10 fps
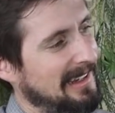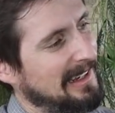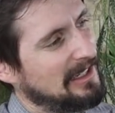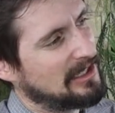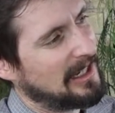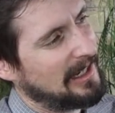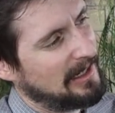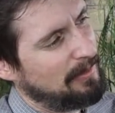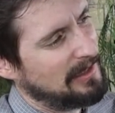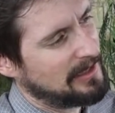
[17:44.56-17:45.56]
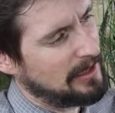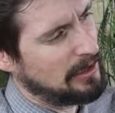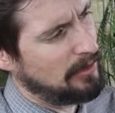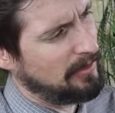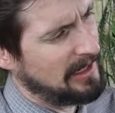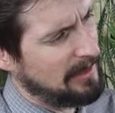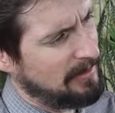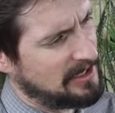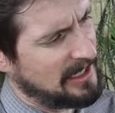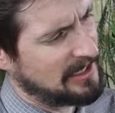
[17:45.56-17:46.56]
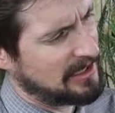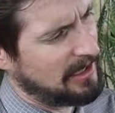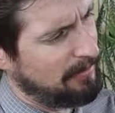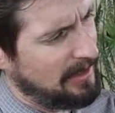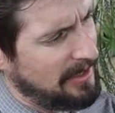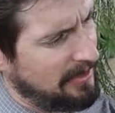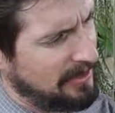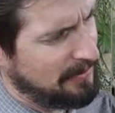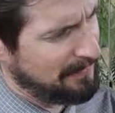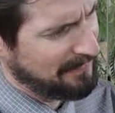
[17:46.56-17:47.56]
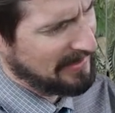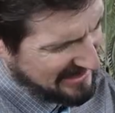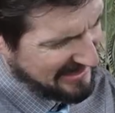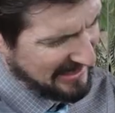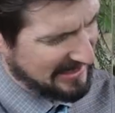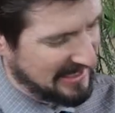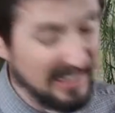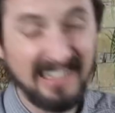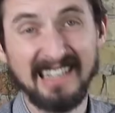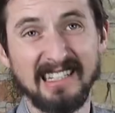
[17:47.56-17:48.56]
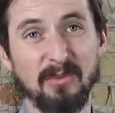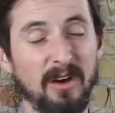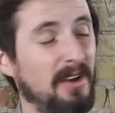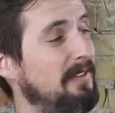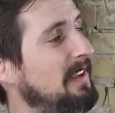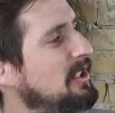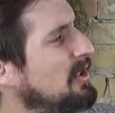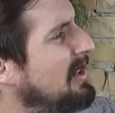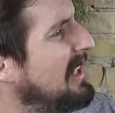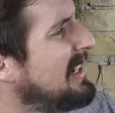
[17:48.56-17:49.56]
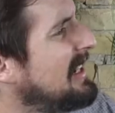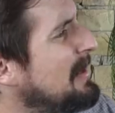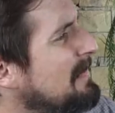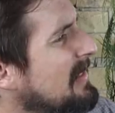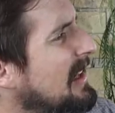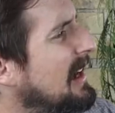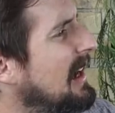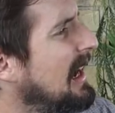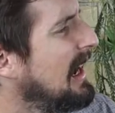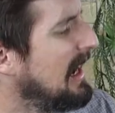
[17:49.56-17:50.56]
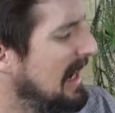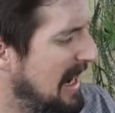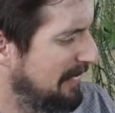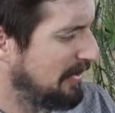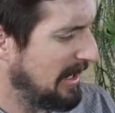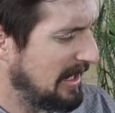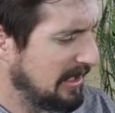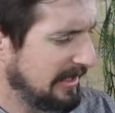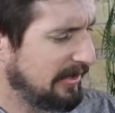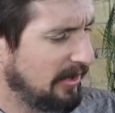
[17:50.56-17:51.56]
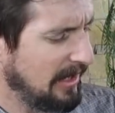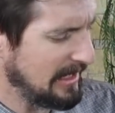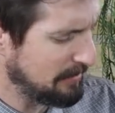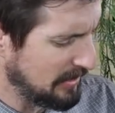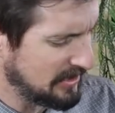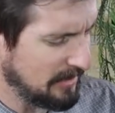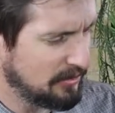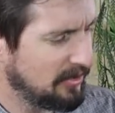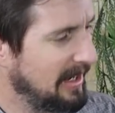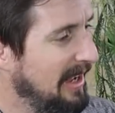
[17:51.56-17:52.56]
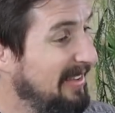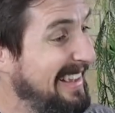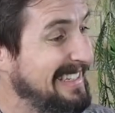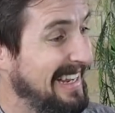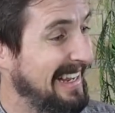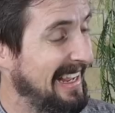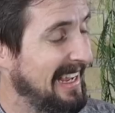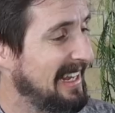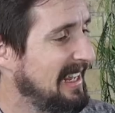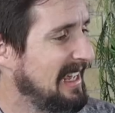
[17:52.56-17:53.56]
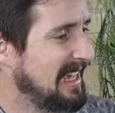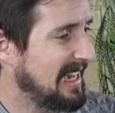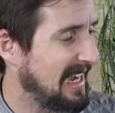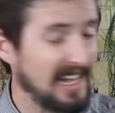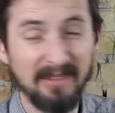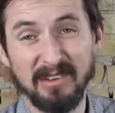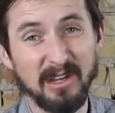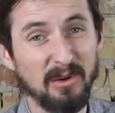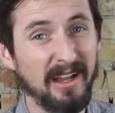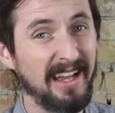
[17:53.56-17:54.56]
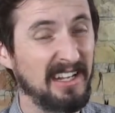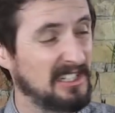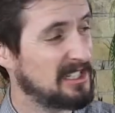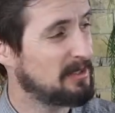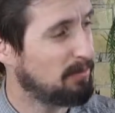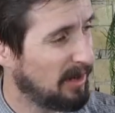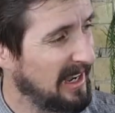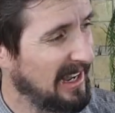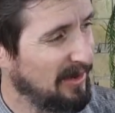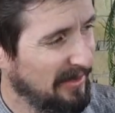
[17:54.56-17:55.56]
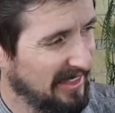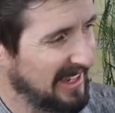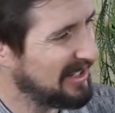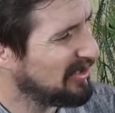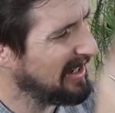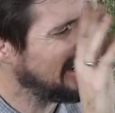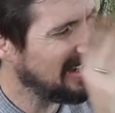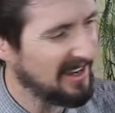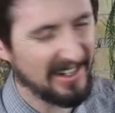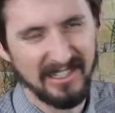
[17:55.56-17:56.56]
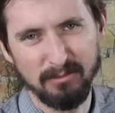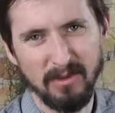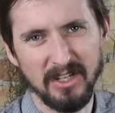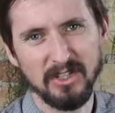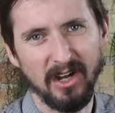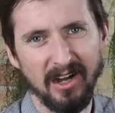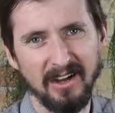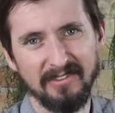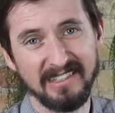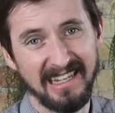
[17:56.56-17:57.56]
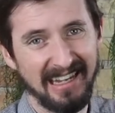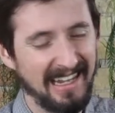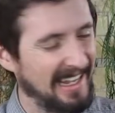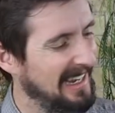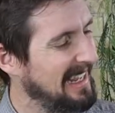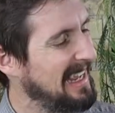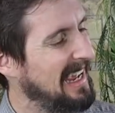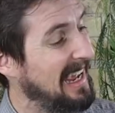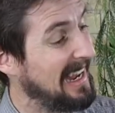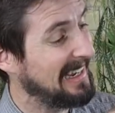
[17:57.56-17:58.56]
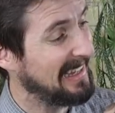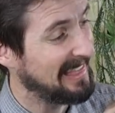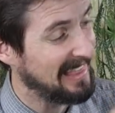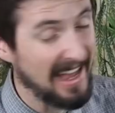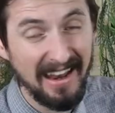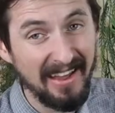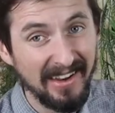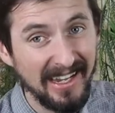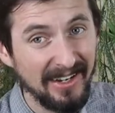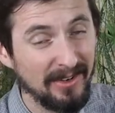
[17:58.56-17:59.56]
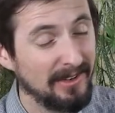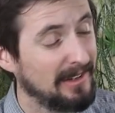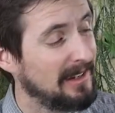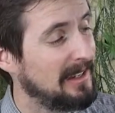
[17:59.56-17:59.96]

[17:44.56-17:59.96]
it just kind of depends on you and how much that's going to bother you. Since this has a water feature in it, after I clear as much substrate out as I can, I am going to go ahead and spray down everything and try to knock as much off as I can and get that out of here